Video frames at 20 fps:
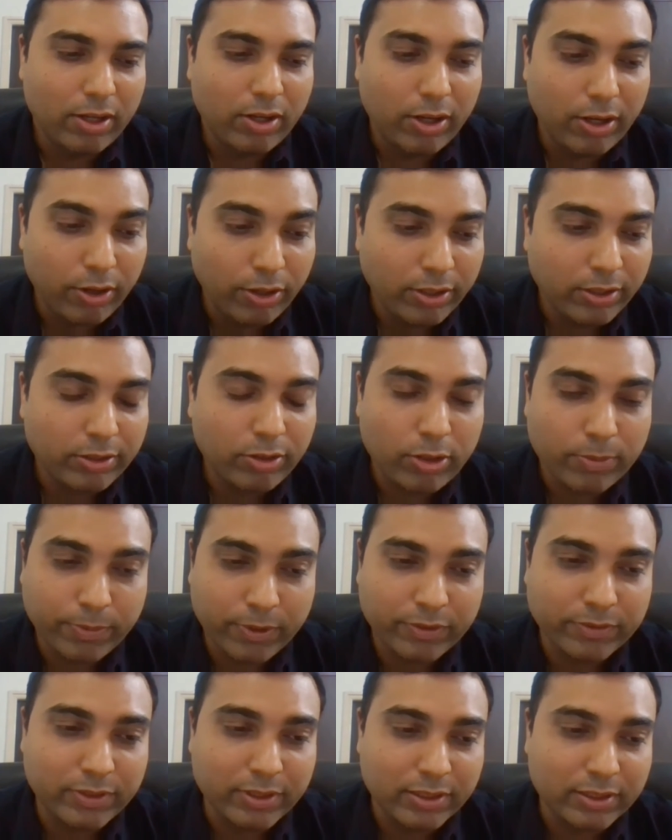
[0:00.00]
On top
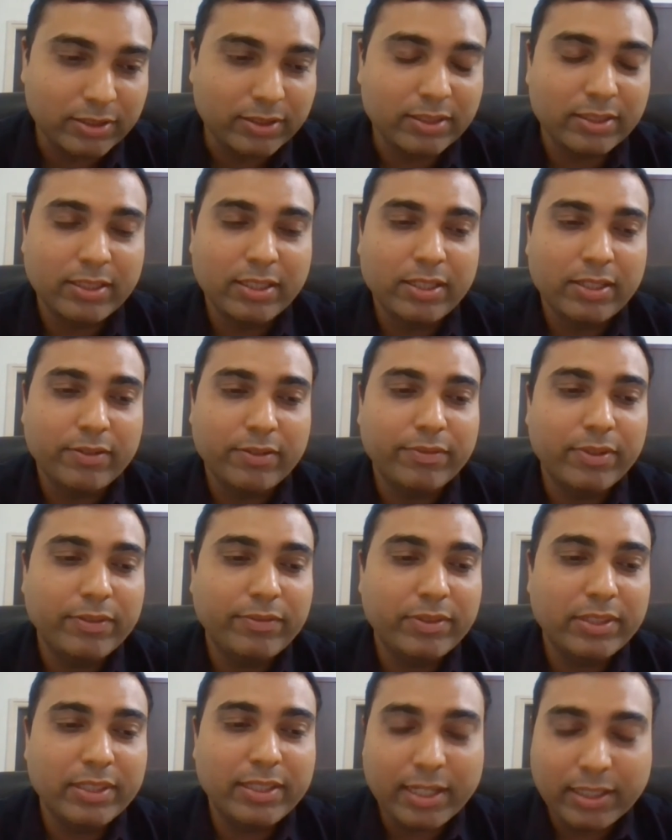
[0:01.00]
of this, when
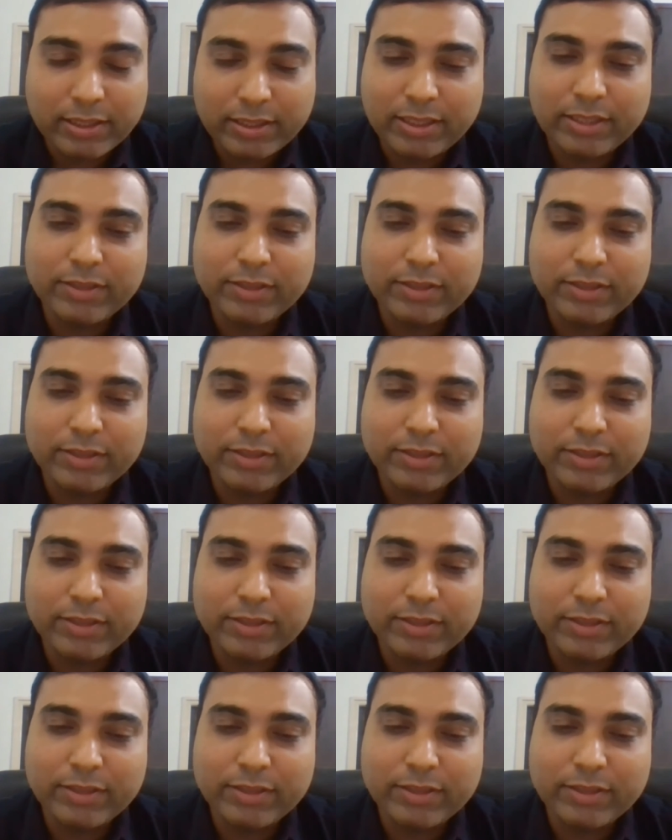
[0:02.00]
we get the